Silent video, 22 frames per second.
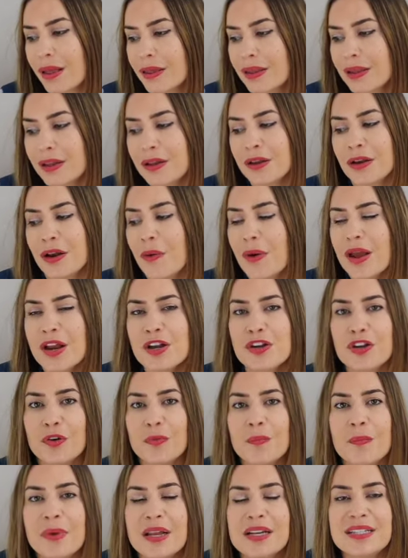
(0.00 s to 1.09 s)
in your
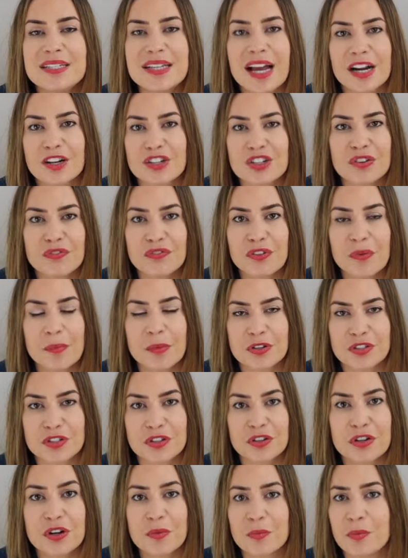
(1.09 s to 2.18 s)
midsection from a
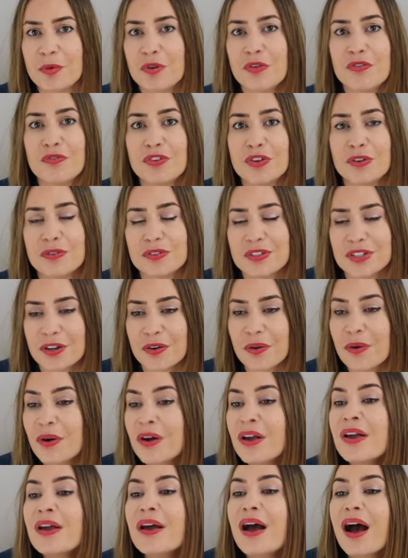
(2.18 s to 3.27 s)
certain move you do,
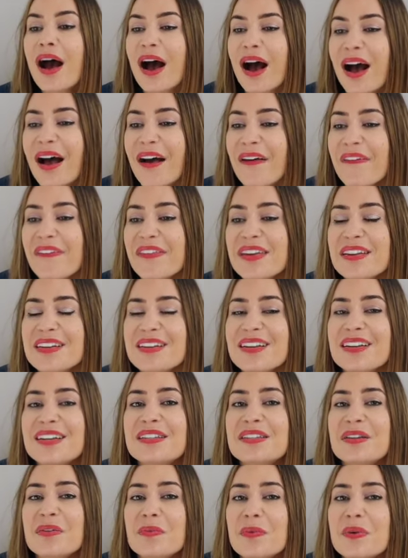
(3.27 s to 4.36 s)

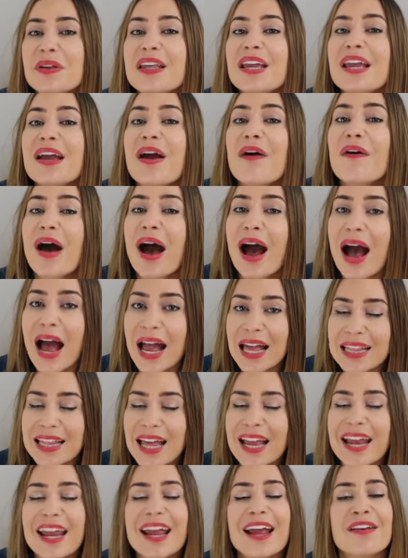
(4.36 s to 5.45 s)
to really
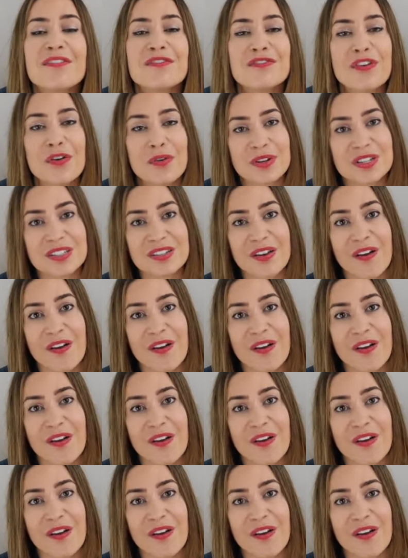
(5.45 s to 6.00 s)
highlight and focus